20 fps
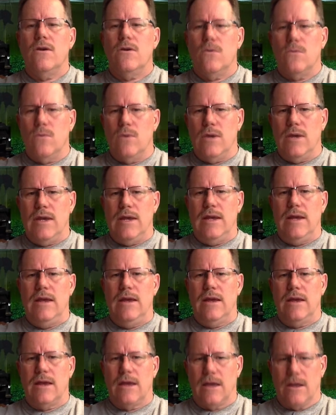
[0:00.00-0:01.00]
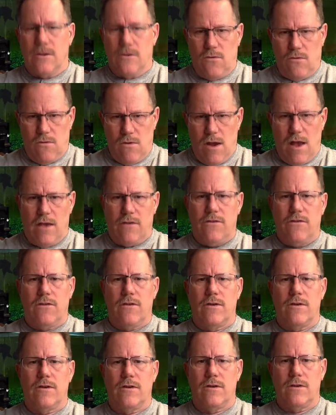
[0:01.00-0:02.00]
we can
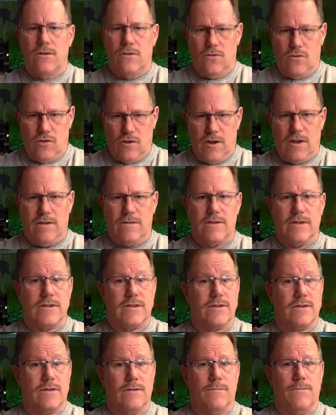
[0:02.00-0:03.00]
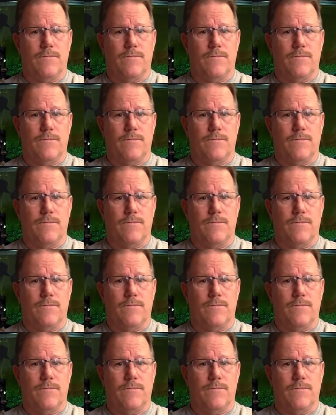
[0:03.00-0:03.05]
trust Jesus.